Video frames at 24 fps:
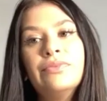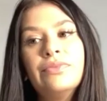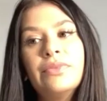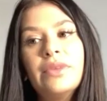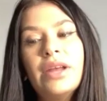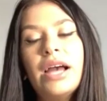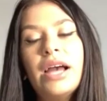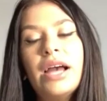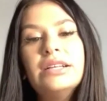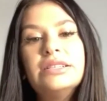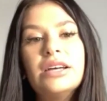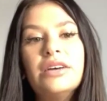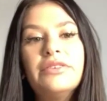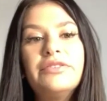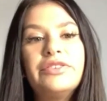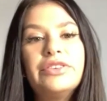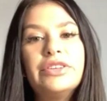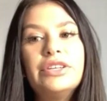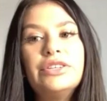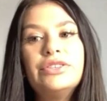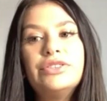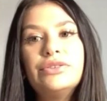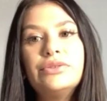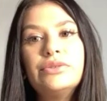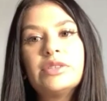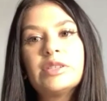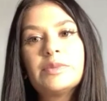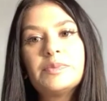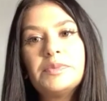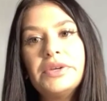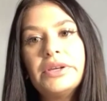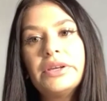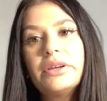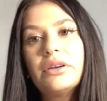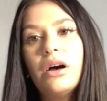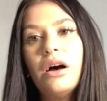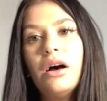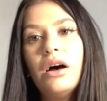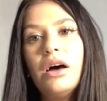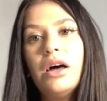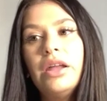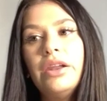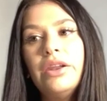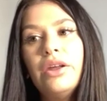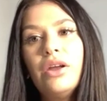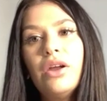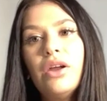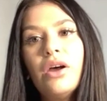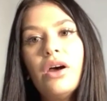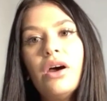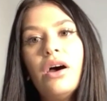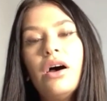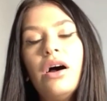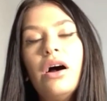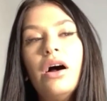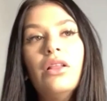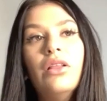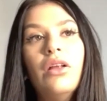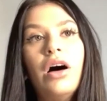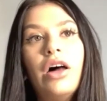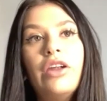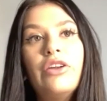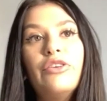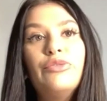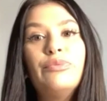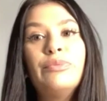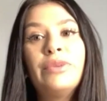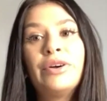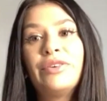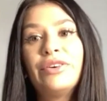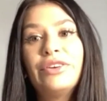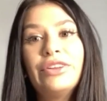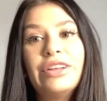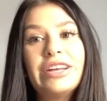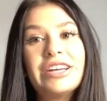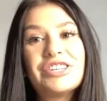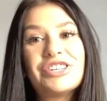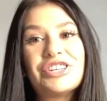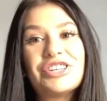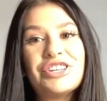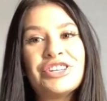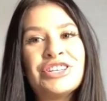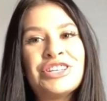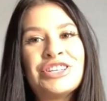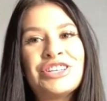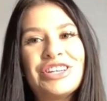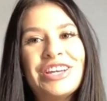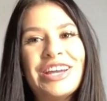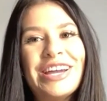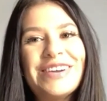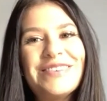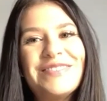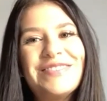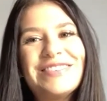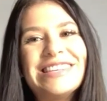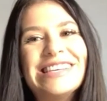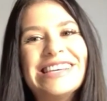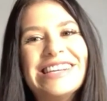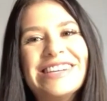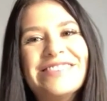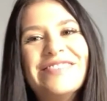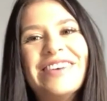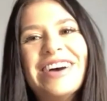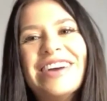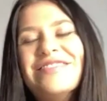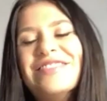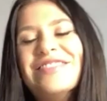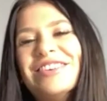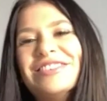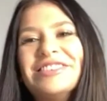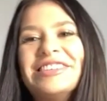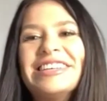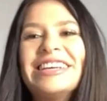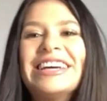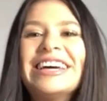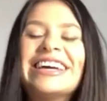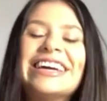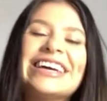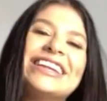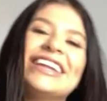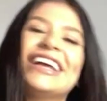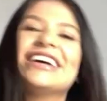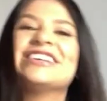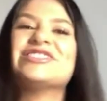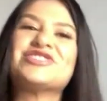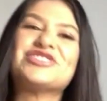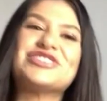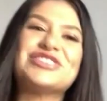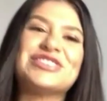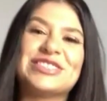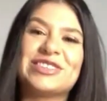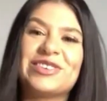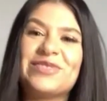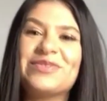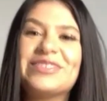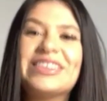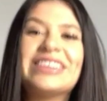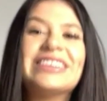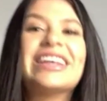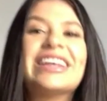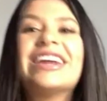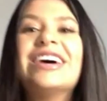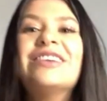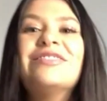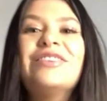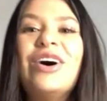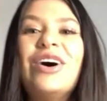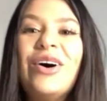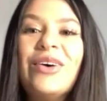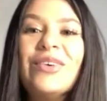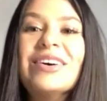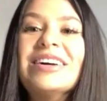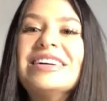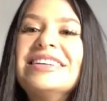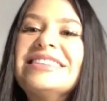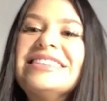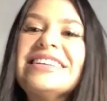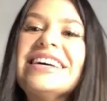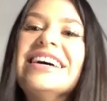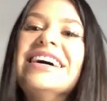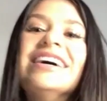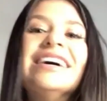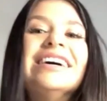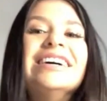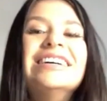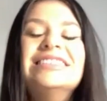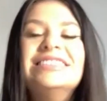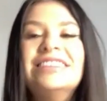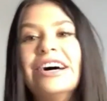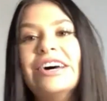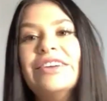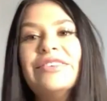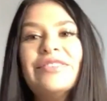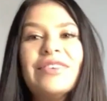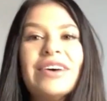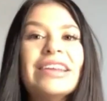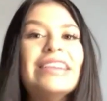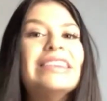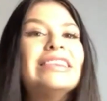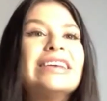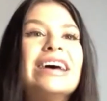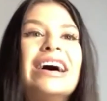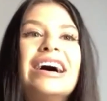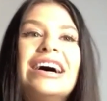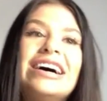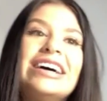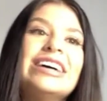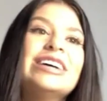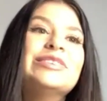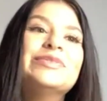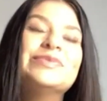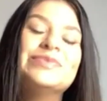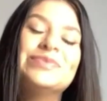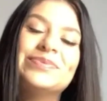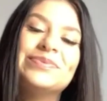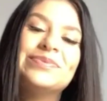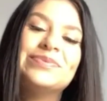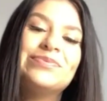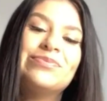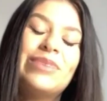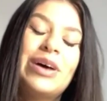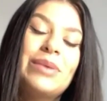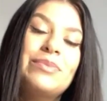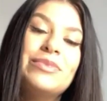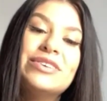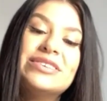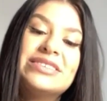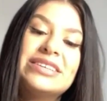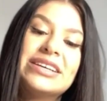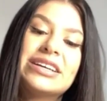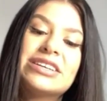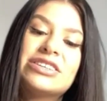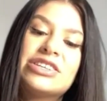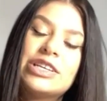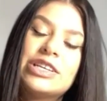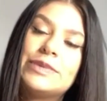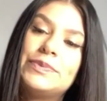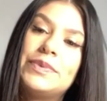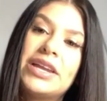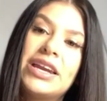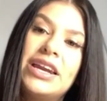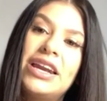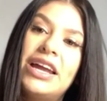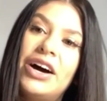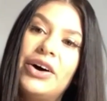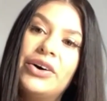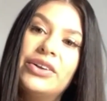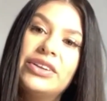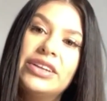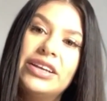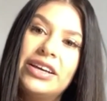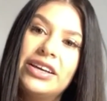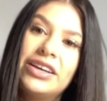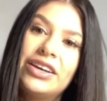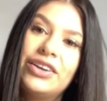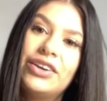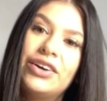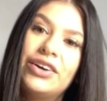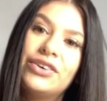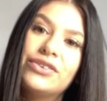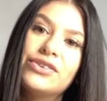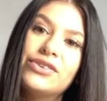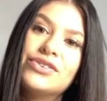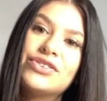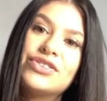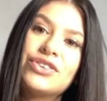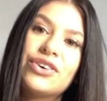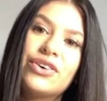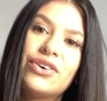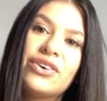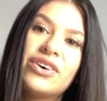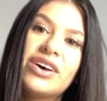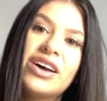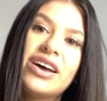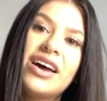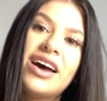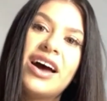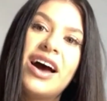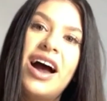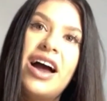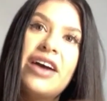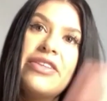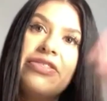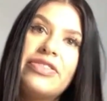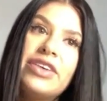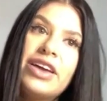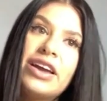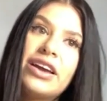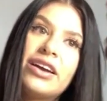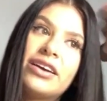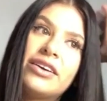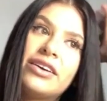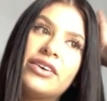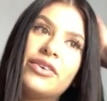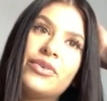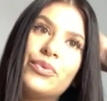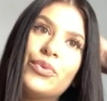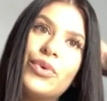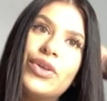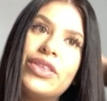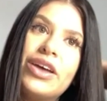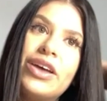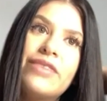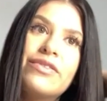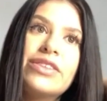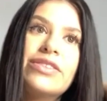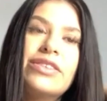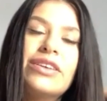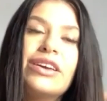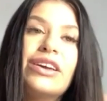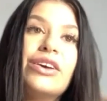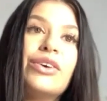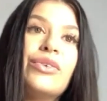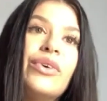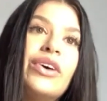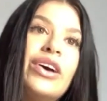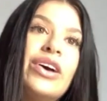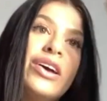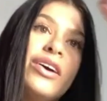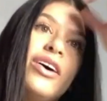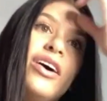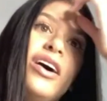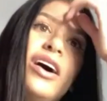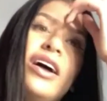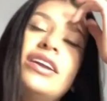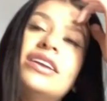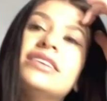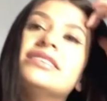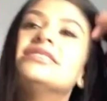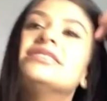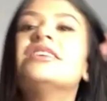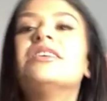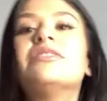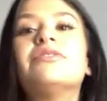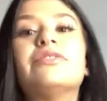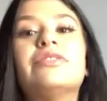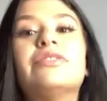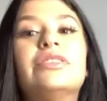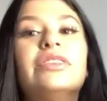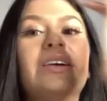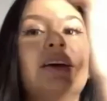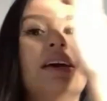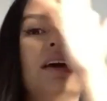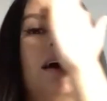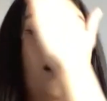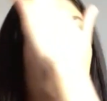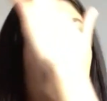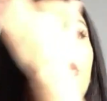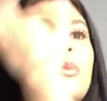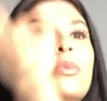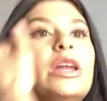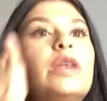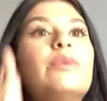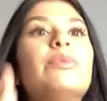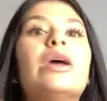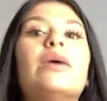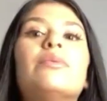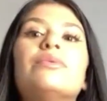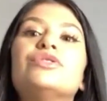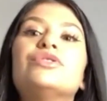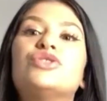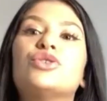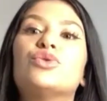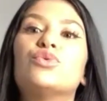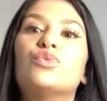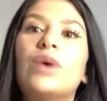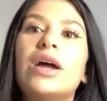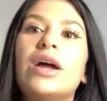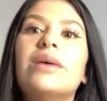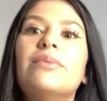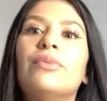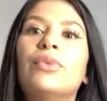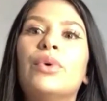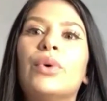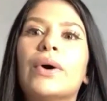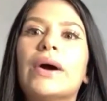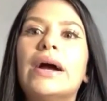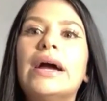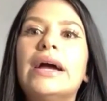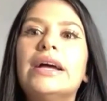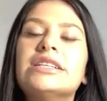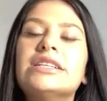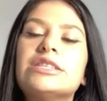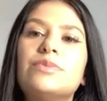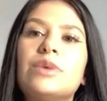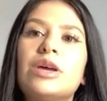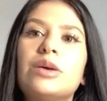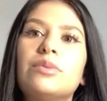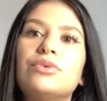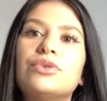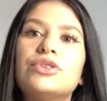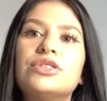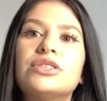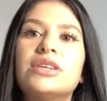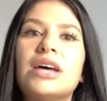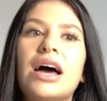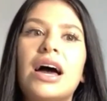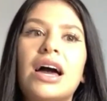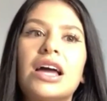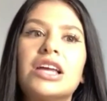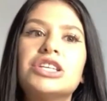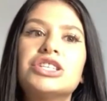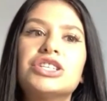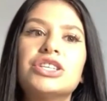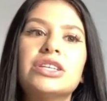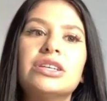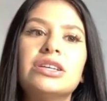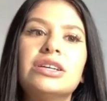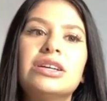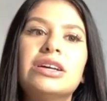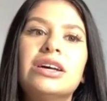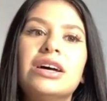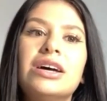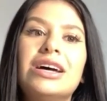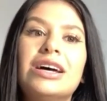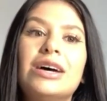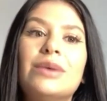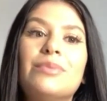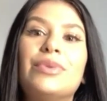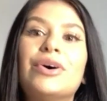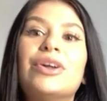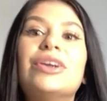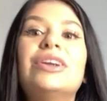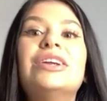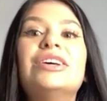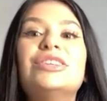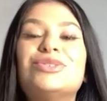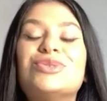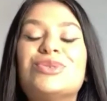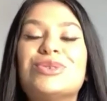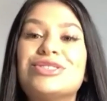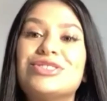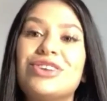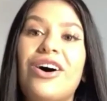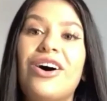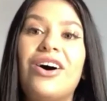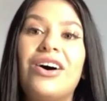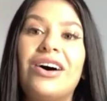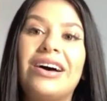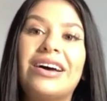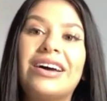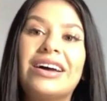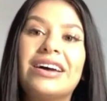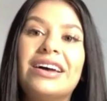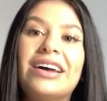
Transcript: I definitely do speak on a lot of my relationships in my music, and that's just something that I've always done with my music. It's just been an outlet, so I think with everything going on, it's definitely helped me to be able to write more and to be able to actually put it into a song.